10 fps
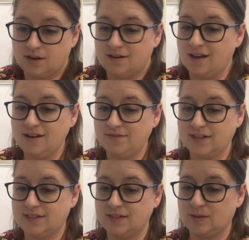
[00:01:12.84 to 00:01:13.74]
"None of
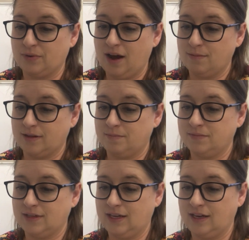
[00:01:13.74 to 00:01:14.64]
us is the problem,"
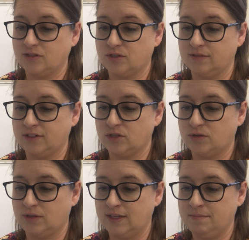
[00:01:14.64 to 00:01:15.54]
the king's servants
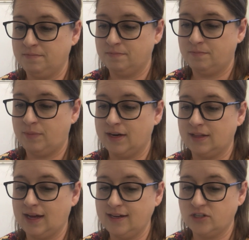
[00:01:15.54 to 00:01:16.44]
told him. "But
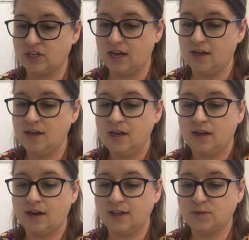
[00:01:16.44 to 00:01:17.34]
Elisha,
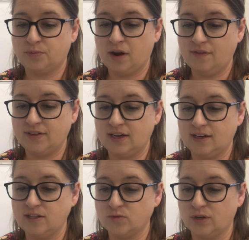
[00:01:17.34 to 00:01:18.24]
God's prophet
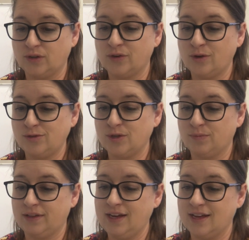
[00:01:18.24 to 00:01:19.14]
in Israel, knows your
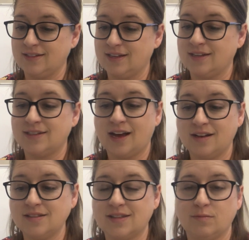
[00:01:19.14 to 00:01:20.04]
plans and
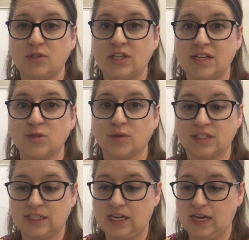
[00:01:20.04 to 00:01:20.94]
tells them to
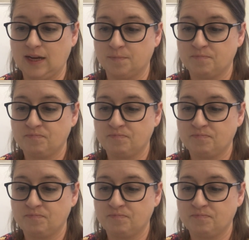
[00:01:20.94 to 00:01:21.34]
Israel's king."